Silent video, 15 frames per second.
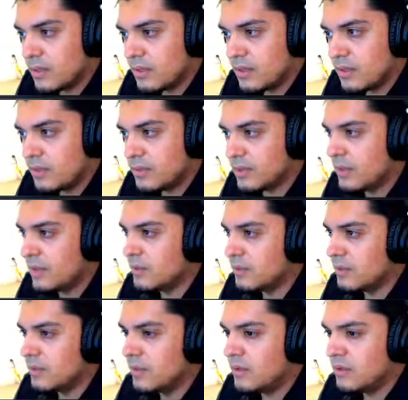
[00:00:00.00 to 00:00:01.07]
It's kind of...
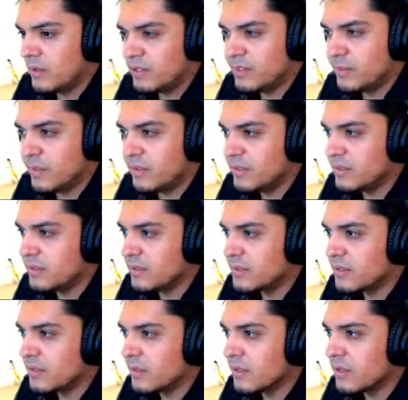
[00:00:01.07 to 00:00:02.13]
How small is this
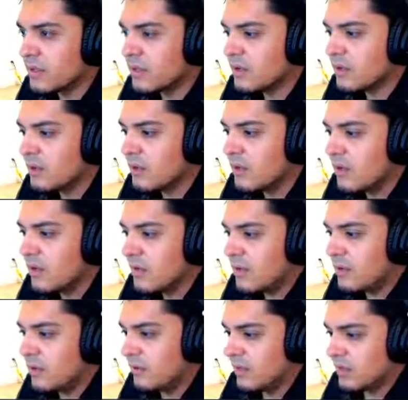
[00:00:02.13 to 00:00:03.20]
thing then?
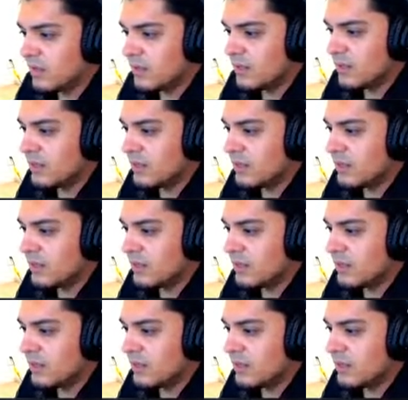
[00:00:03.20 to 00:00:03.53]
Wait, they had a